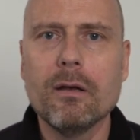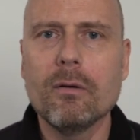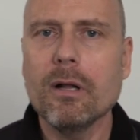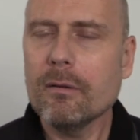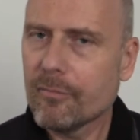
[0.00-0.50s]

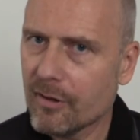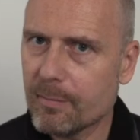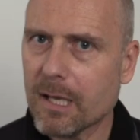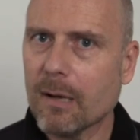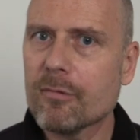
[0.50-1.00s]
well, this
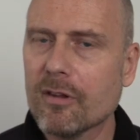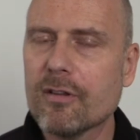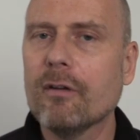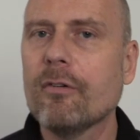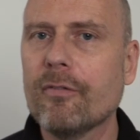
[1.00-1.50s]
becomes a
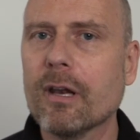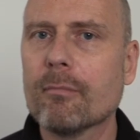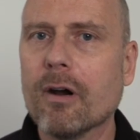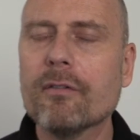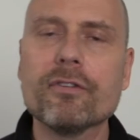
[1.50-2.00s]
self-fulfilling
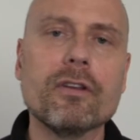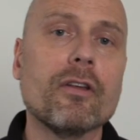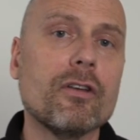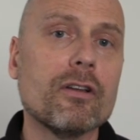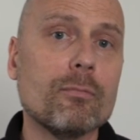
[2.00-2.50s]
prophecy
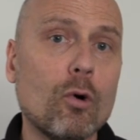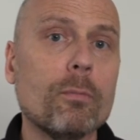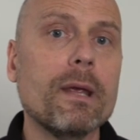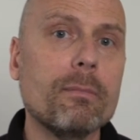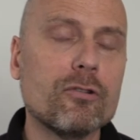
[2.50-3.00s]
that turns more
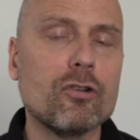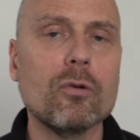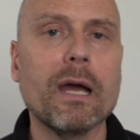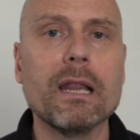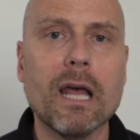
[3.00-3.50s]
people
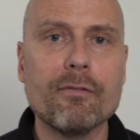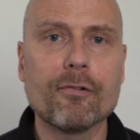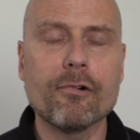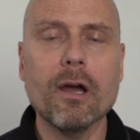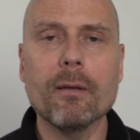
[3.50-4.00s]
to a life
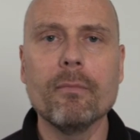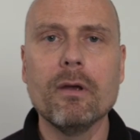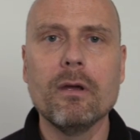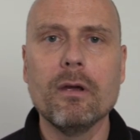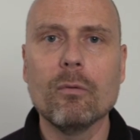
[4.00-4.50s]
of crime,
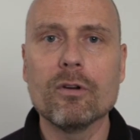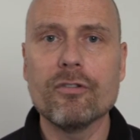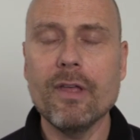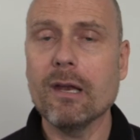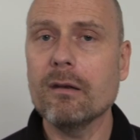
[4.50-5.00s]

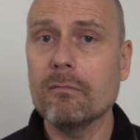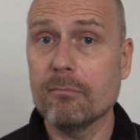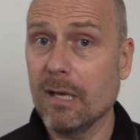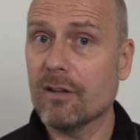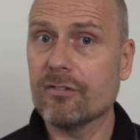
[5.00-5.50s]
which then
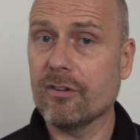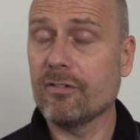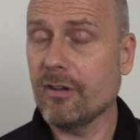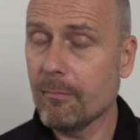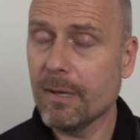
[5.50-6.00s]
makes
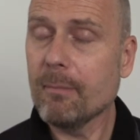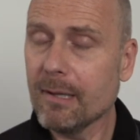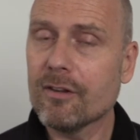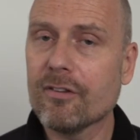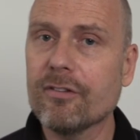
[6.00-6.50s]
some
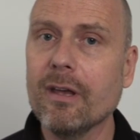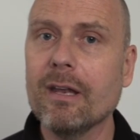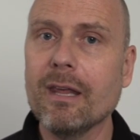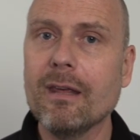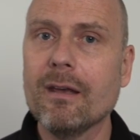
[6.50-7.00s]
people in
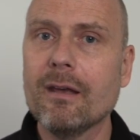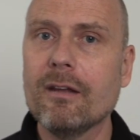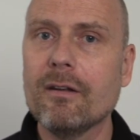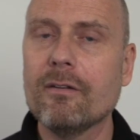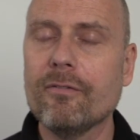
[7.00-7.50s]
society
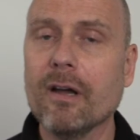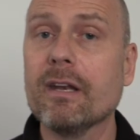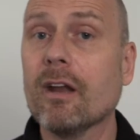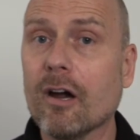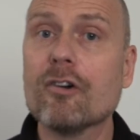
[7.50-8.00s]
find
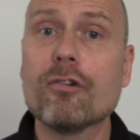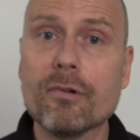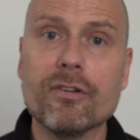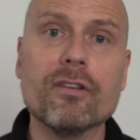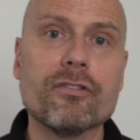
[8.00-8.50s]
it hard to
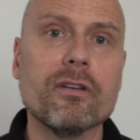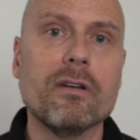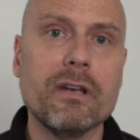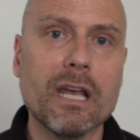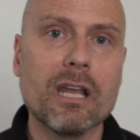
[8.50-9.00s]
resist
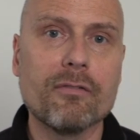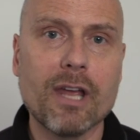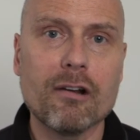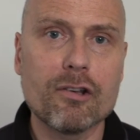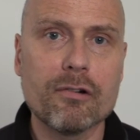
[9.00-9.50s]
negative
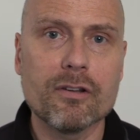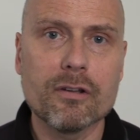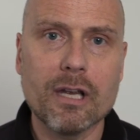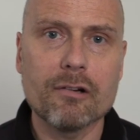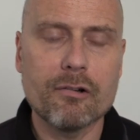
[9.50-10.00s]

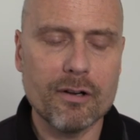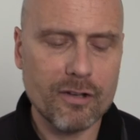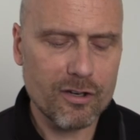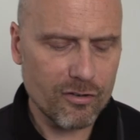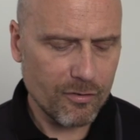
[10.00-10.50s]

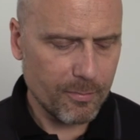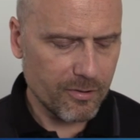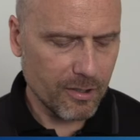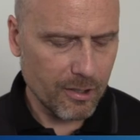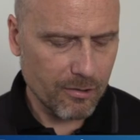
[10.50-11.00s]
characterizations of
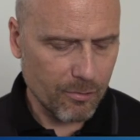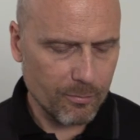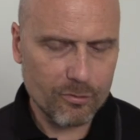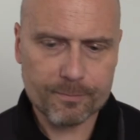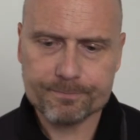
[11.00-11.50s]
particular
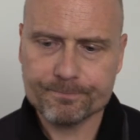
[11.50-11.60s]
groups.